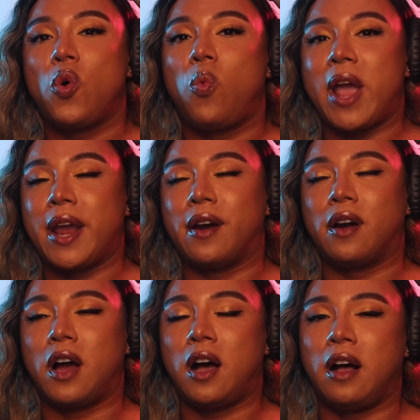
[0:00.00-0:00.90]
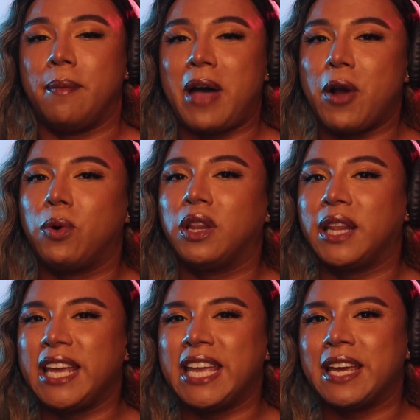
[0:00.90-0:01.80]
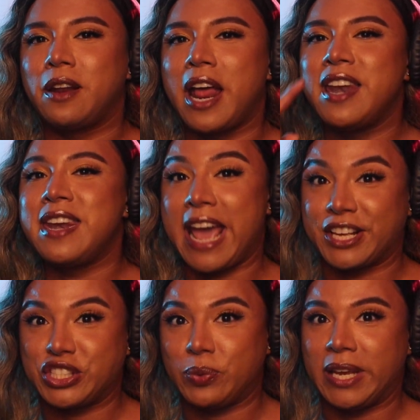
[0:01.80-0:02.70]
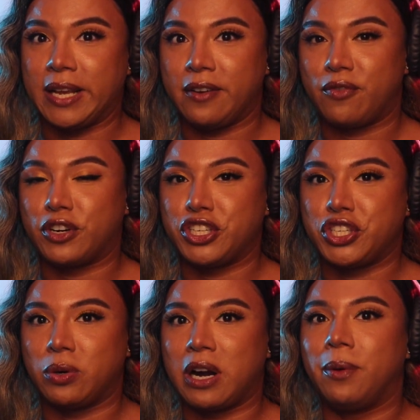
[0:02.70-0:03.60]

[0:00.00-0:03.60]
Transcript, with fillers: where um, I will link it next week for sure.